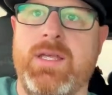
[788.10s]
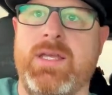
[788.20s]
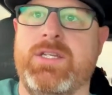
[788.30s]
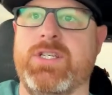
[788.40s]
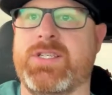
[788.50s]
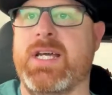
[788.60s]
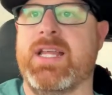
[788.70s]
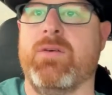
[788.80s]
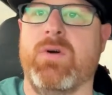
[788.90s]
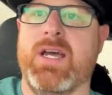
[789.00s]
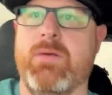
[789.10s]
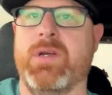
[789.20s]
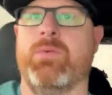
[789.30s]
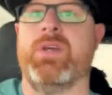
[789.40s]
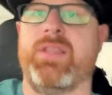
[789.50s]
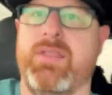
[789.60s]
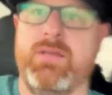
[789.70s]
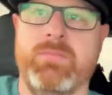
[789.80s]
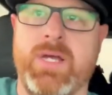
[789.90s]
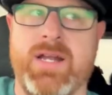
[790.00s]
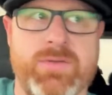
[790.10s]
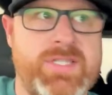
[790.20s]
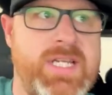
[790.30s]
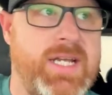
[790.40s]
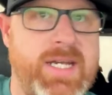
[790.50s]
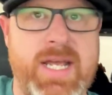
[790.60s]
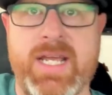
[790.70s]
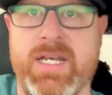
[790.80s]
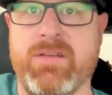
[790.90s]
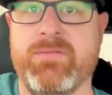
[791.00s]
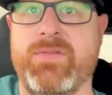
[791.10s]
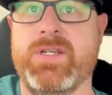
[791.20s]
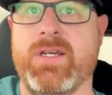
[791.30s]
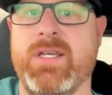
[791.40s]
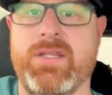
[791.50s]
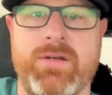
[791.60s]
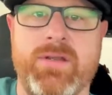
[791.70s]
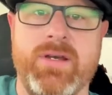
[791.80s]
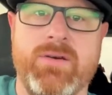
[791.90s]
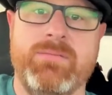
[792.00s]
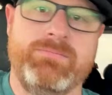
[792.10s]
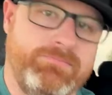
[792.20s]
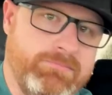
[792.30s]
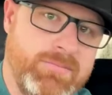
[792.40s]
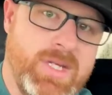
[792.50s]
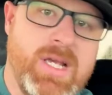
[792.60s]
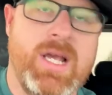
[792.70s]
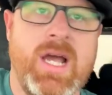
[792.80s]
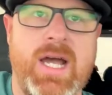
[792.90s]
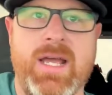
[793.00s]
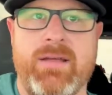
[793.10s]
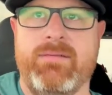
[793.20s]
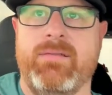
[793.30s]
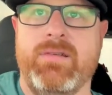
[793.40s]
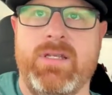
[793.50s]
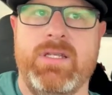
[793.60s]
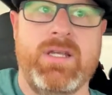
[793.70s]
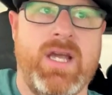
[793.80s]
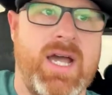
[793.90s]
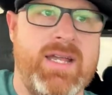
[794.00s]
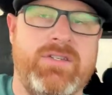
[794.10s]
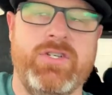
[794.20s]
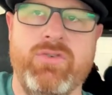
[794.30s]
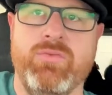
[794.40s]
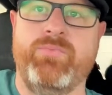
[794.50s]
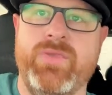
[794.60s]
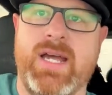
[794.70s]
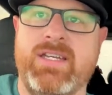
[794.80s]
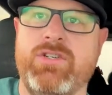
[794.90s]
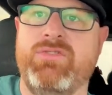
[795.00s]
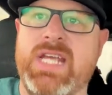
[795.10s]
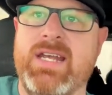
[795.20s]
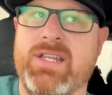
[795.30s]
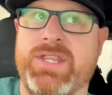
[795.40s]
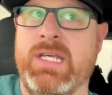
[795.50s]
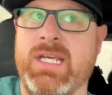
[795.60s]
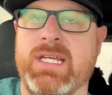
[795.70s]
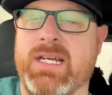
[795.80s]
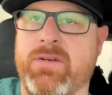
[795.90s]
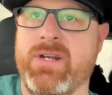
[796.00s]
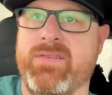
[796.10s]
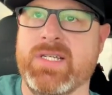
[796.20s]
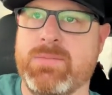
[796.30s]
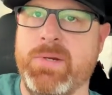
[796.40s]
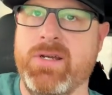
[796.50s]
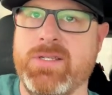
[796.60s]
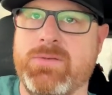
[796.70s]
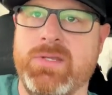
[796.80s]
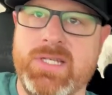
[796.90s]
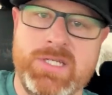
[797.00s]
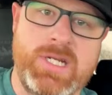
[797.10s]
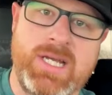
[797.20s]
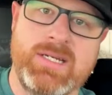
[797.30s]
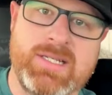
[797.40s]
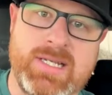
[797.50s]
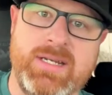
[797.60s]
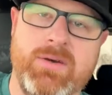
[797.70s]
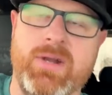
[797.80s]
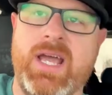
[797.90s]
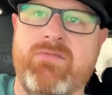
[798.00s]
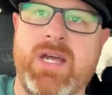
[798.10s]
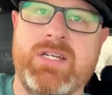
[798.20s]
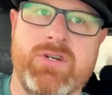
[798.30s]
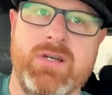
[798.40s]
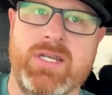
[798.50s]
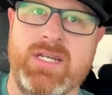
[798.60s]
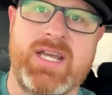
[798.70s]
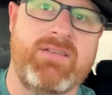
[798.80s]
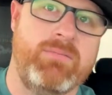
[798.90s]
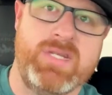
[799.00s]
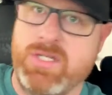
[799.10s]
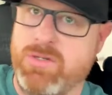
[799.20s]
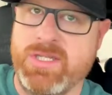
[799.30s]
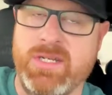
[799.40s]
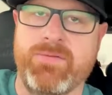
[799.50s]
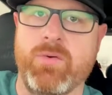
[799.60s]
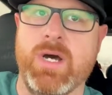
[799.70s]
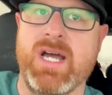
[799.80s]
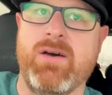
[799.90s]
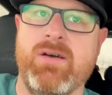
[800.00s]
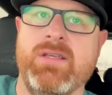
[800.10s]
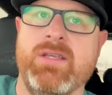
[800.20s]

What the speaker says: It's just not the one I went with. I don't see a negative to either, though. I I do tend to think, and I don't have experience with this yet because I don't have my truck and I haven't been using it for a while.